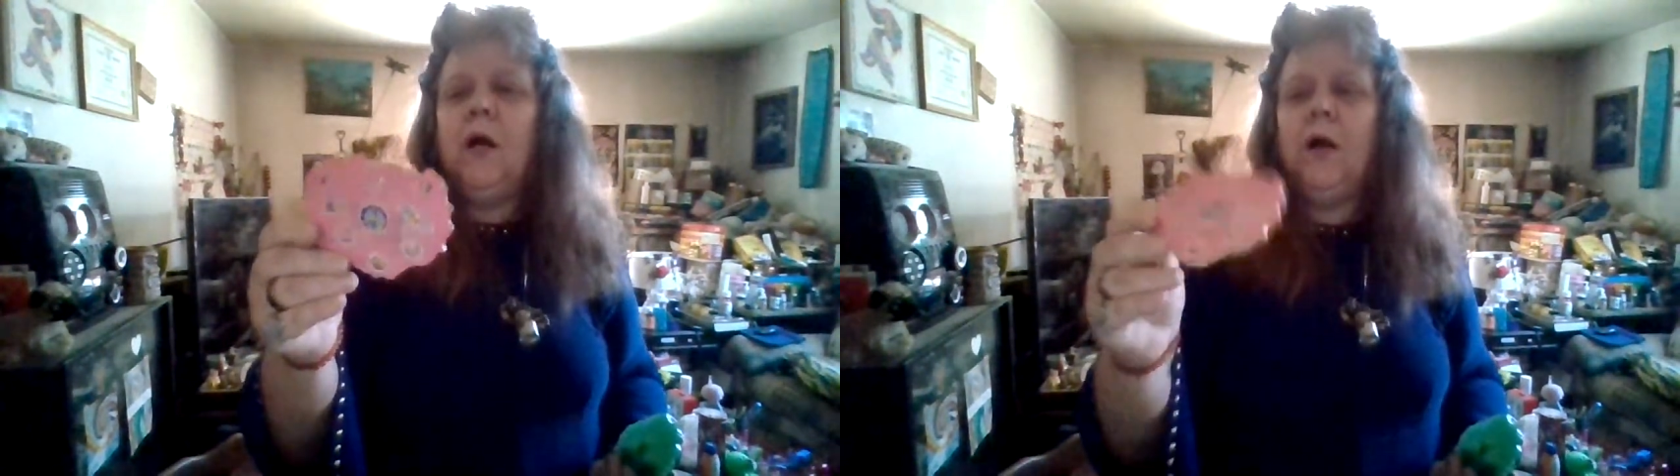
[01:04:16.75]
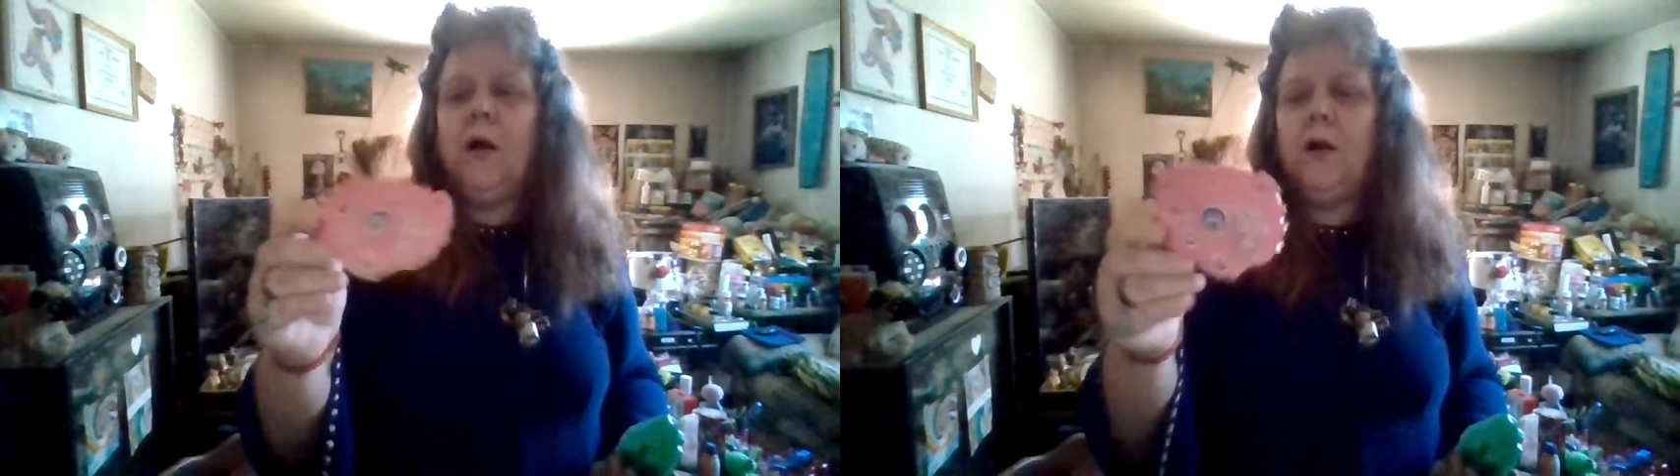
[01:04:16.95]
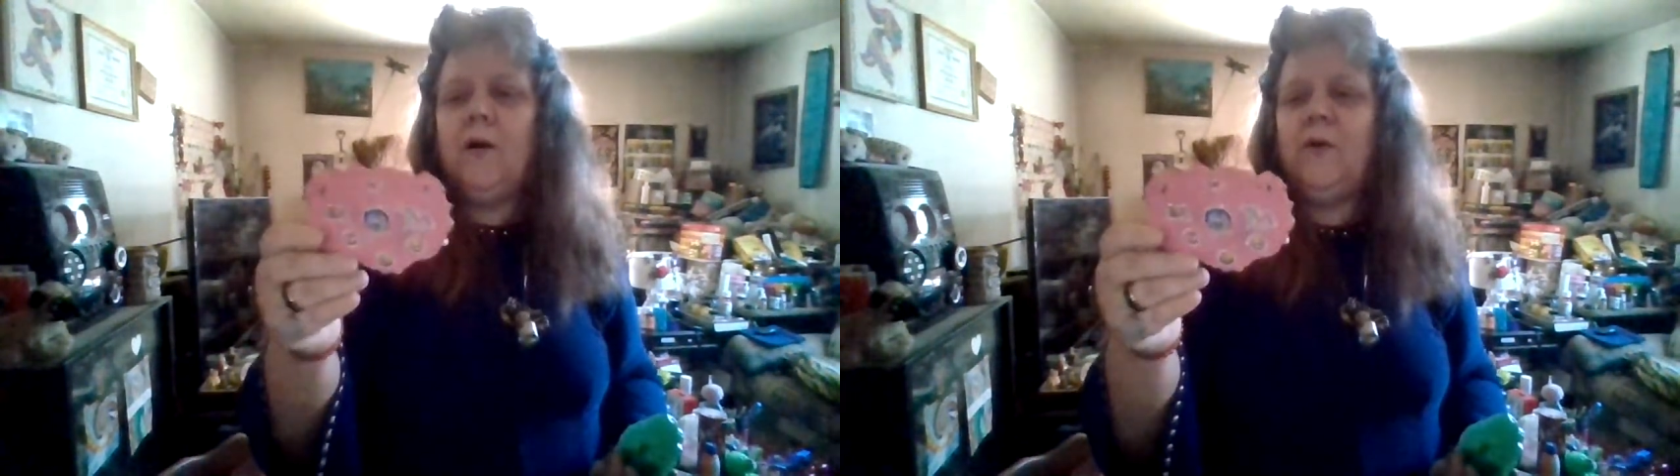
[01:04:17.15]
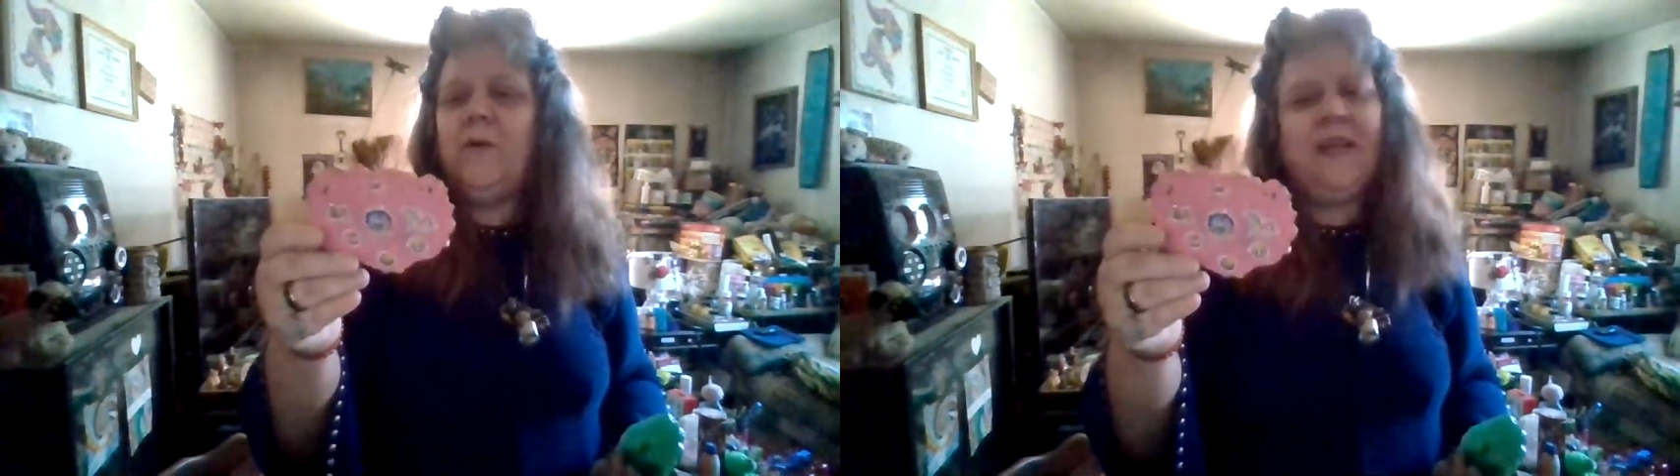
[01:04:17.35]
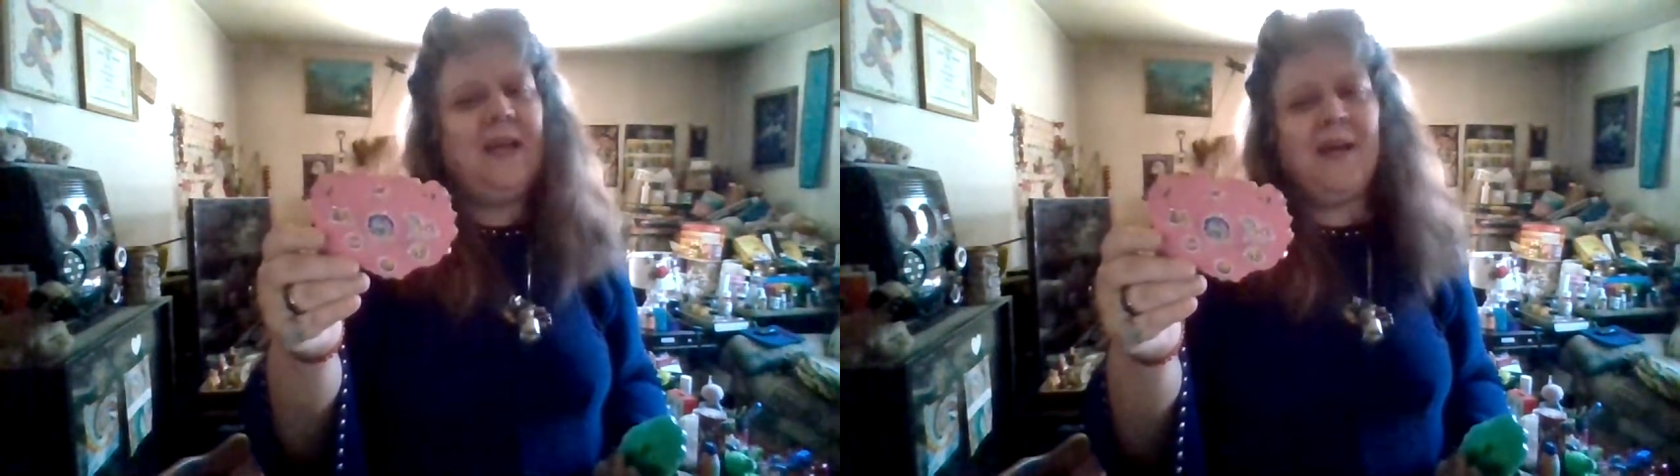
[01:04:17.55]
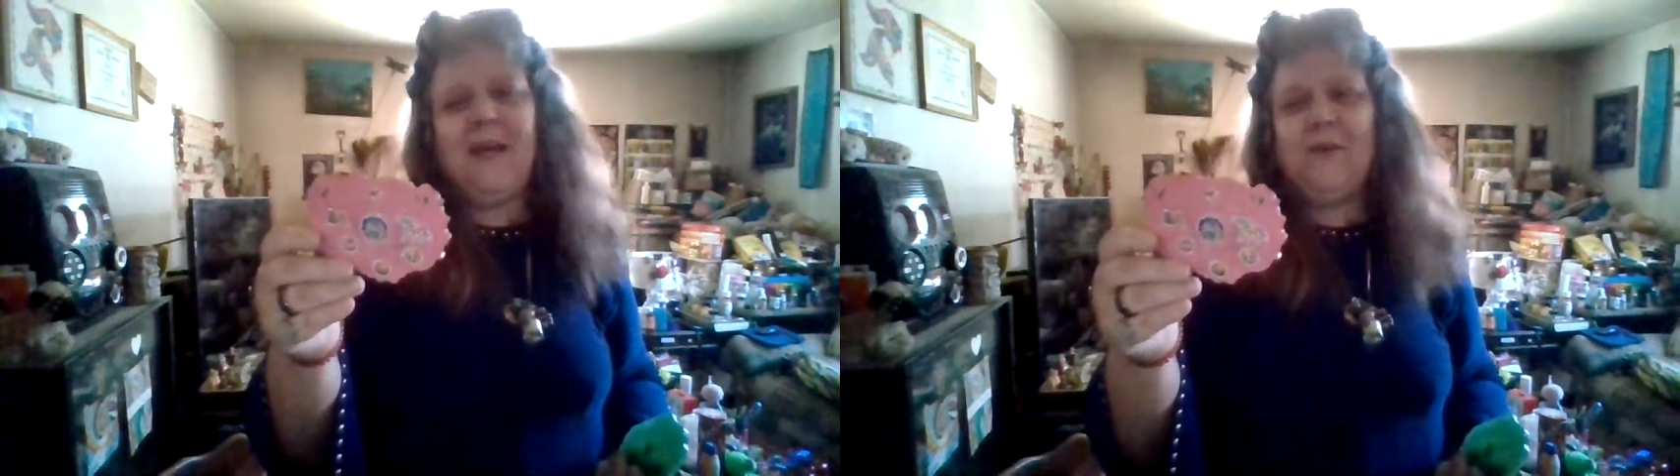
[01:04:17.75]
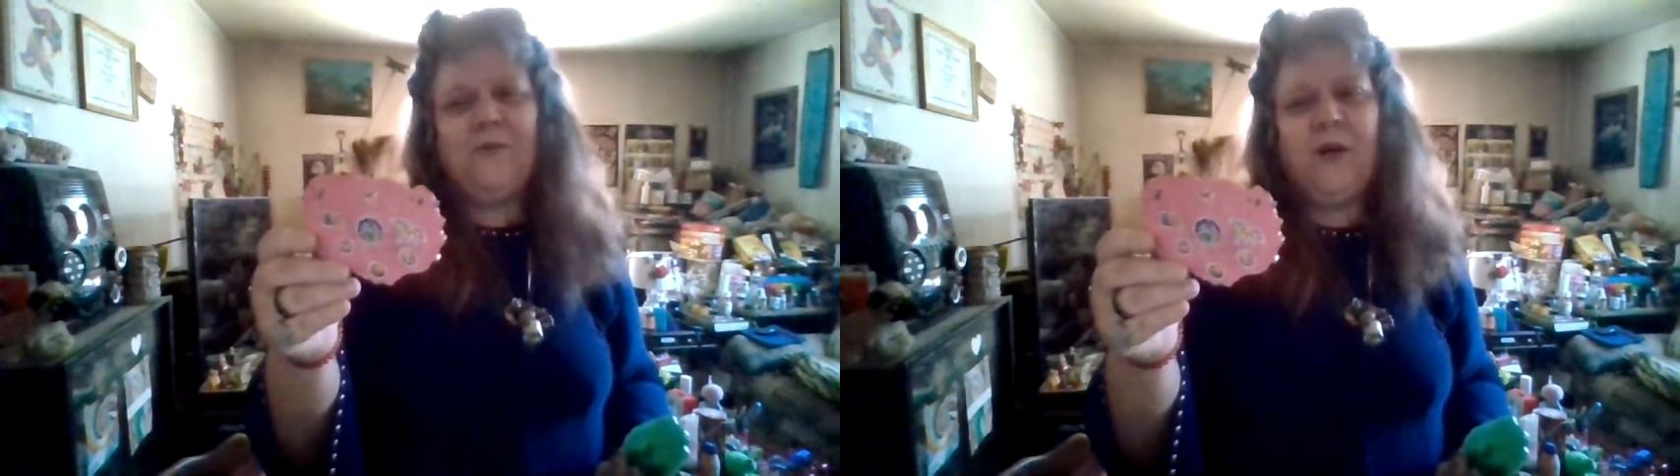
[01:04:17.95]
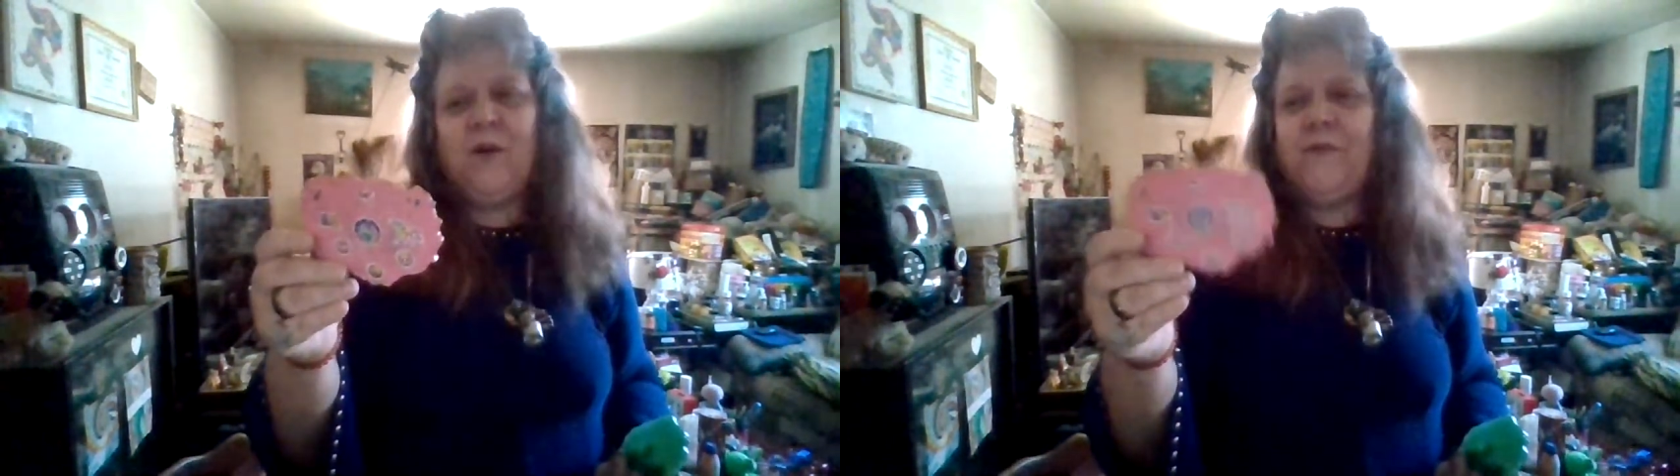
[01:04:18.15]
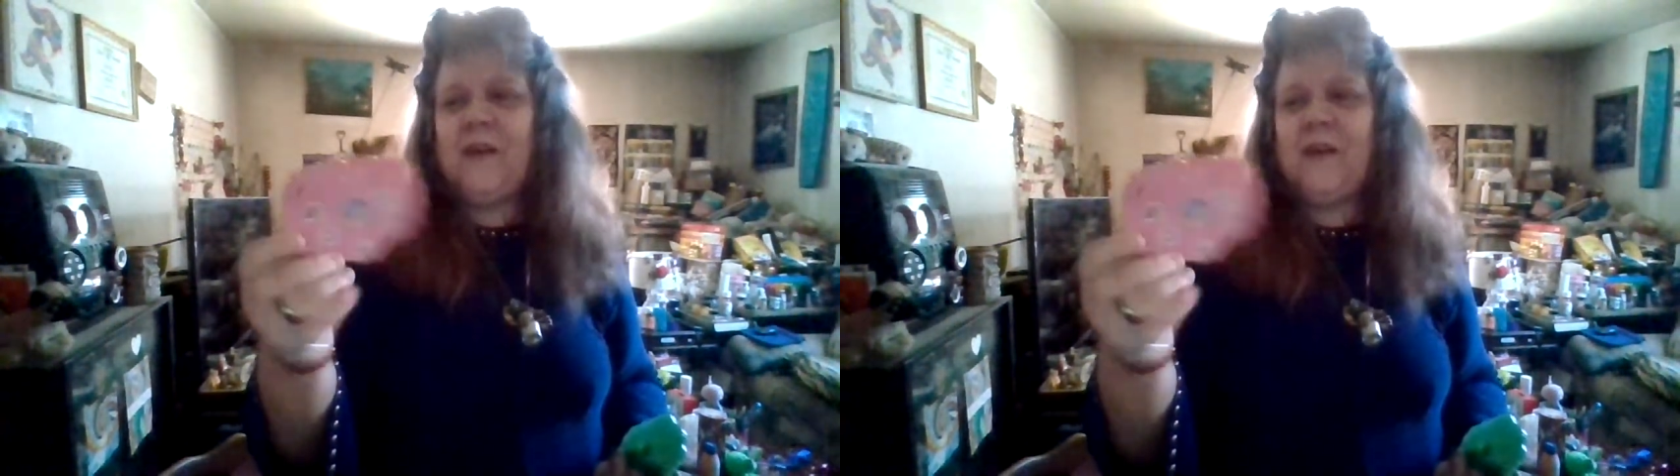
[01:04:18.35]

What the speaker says: Oh, yeah, I don't know if